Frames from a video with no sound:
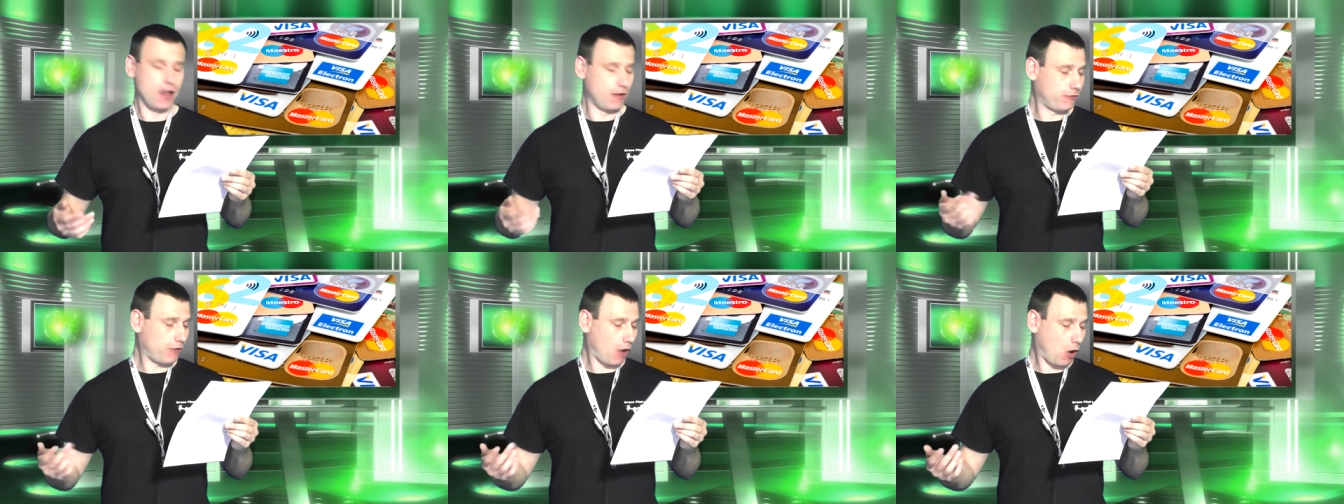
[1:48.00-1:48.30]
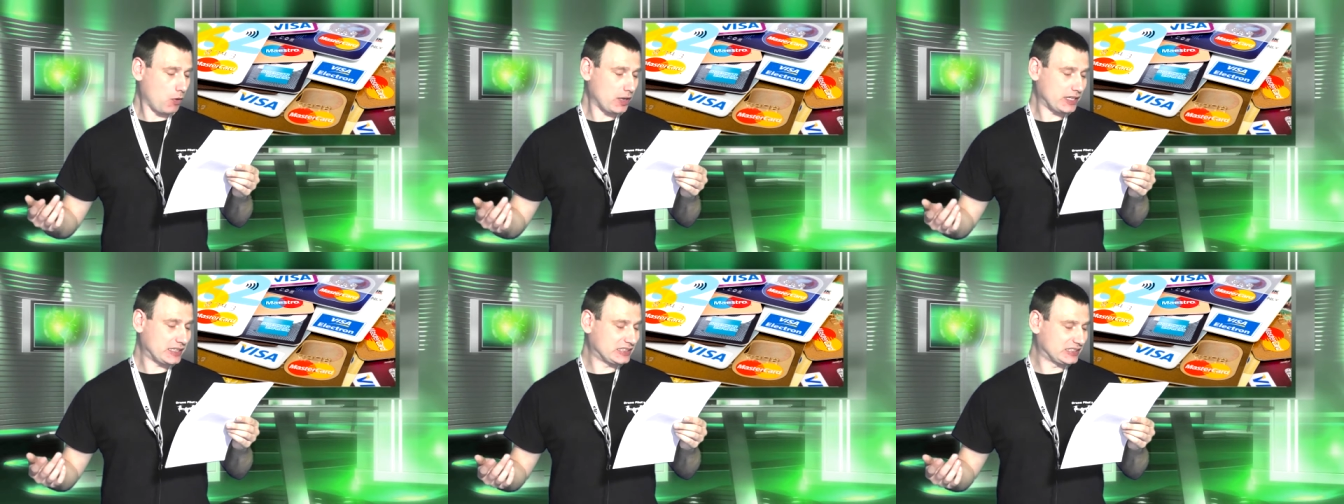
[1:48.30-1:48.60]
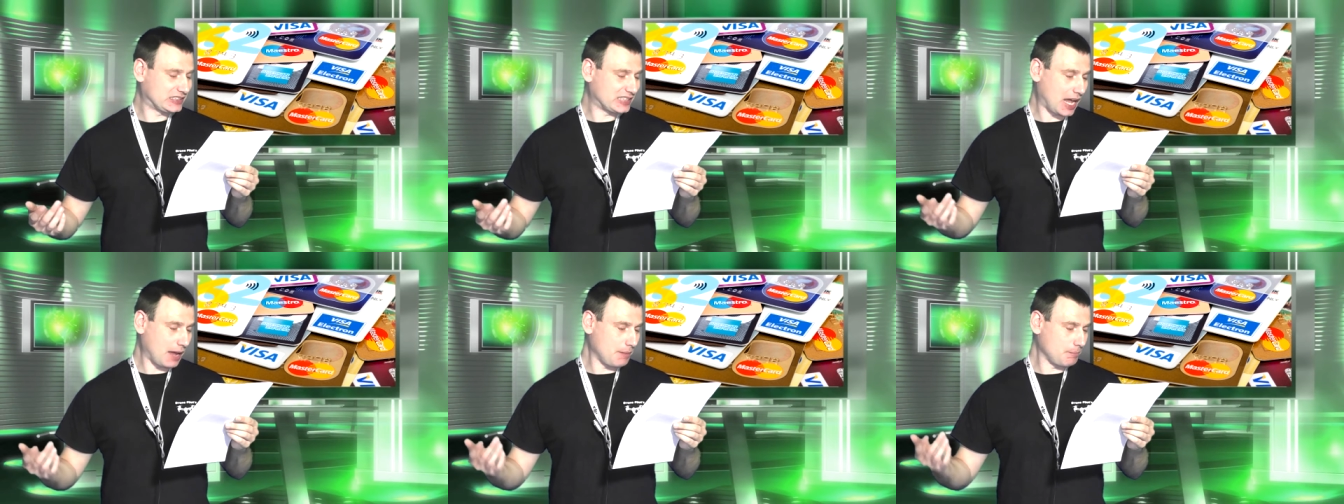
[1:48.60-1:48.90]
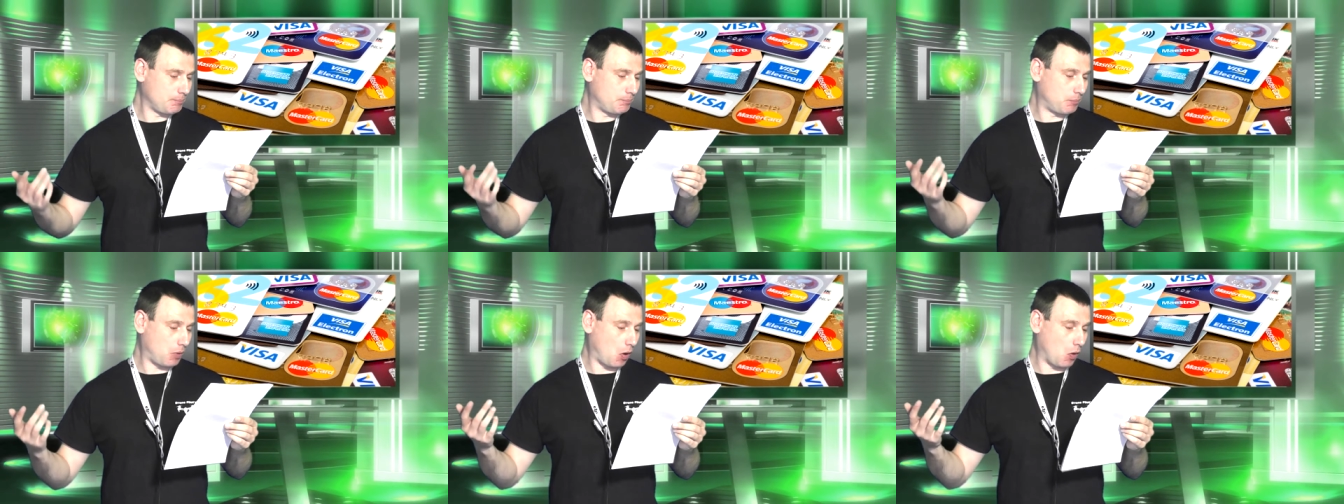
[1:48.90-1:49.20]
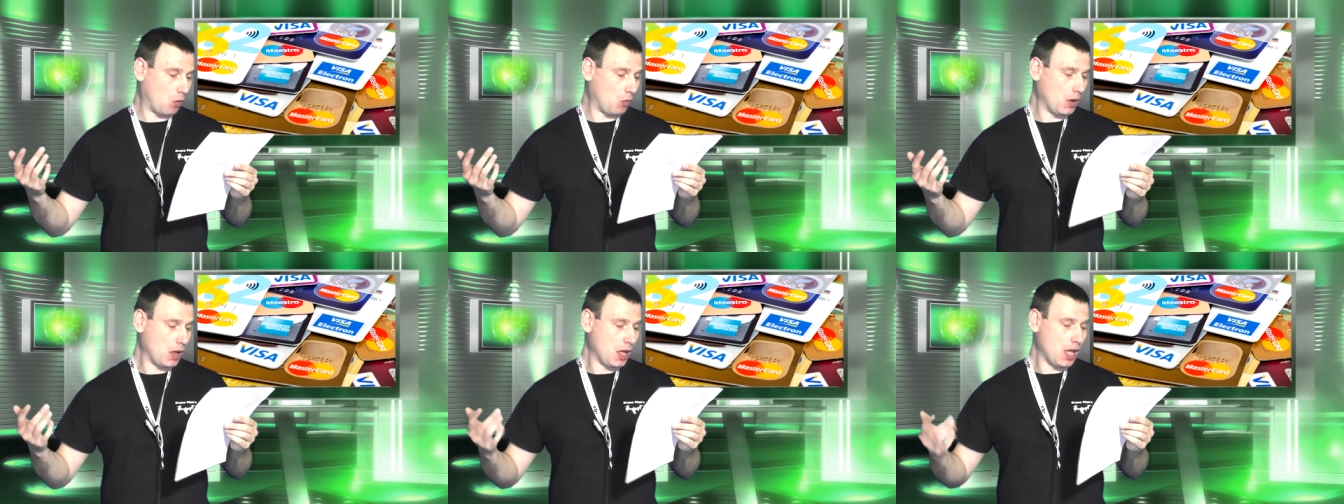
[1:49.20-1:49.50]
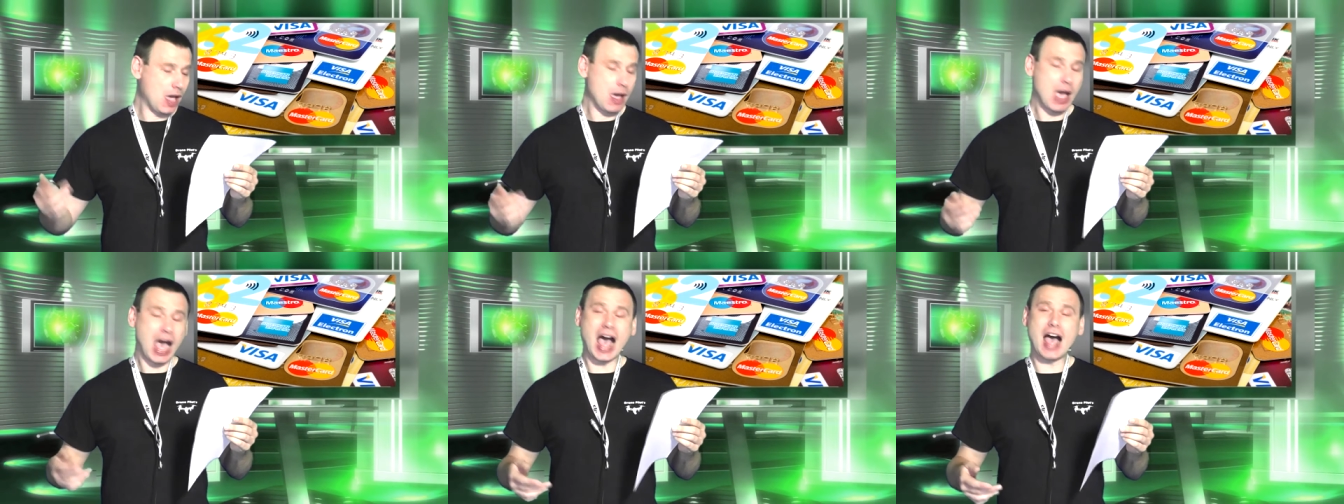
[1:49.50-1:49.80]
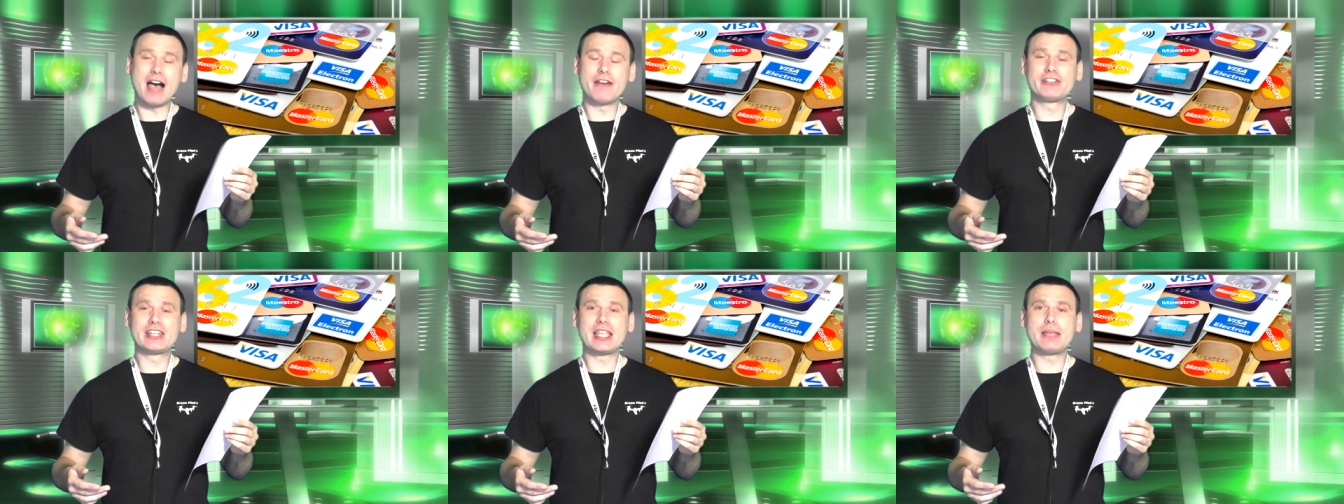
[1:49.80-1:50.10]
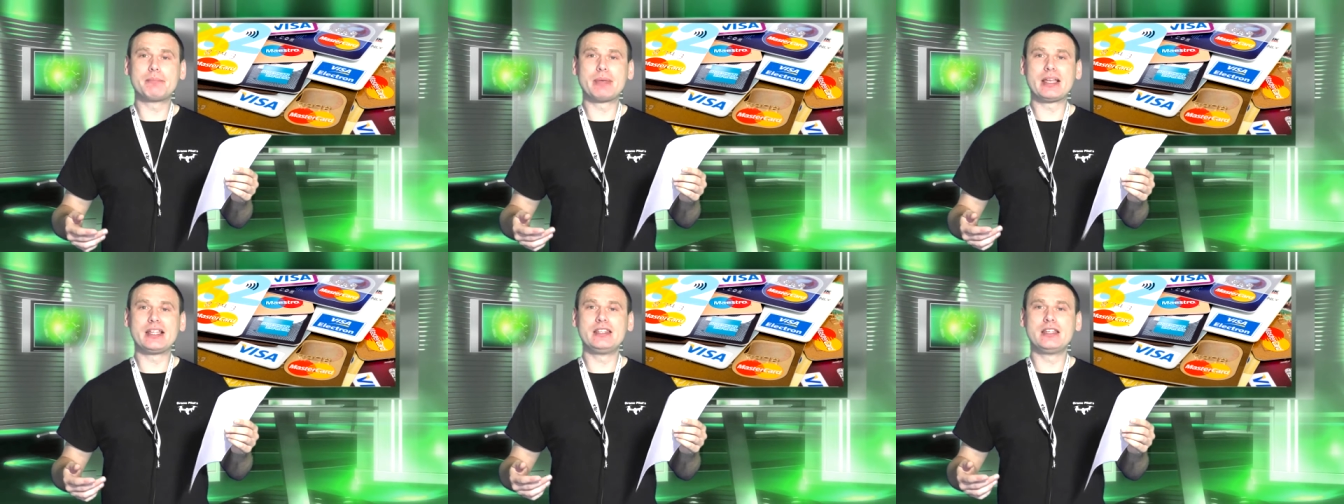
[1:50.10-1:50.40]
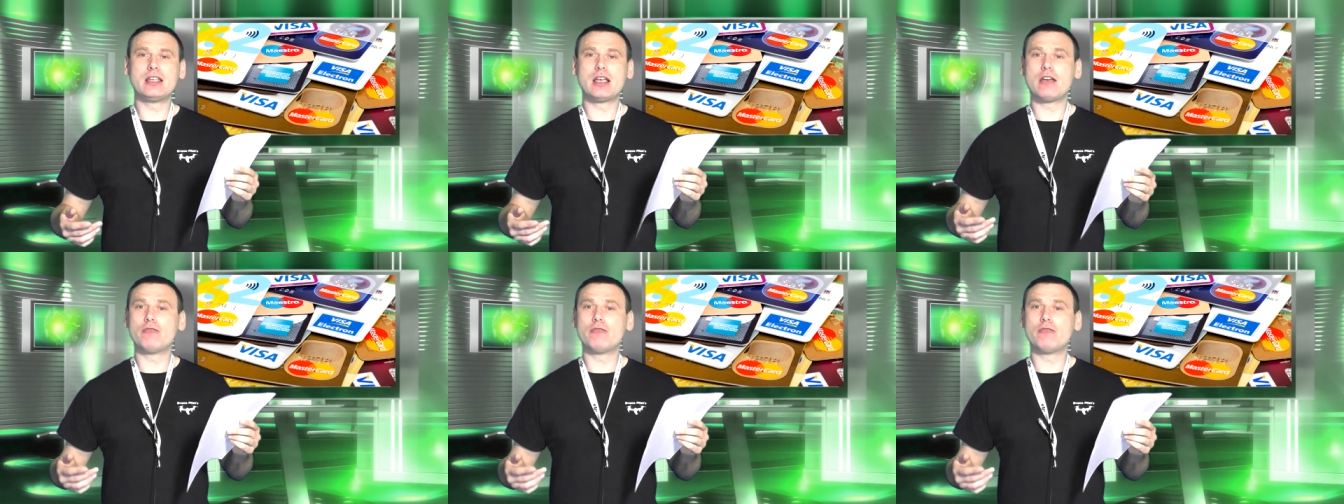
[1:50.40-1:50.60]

For example, have they been